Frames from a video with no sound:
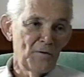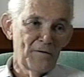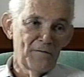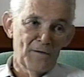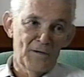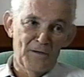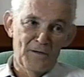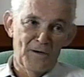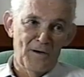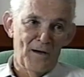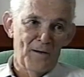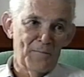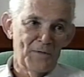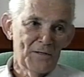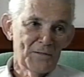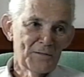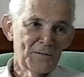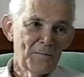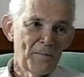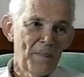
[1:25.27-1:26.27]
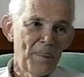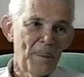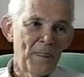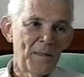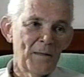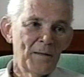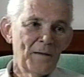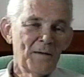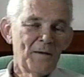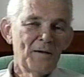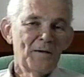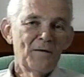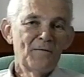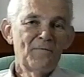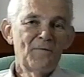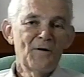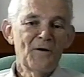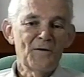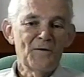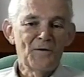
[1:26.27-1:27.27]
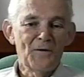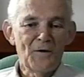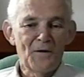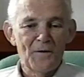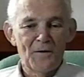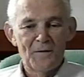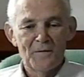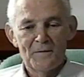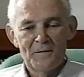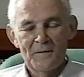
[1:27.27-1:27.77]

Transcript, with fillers: of Economics for a year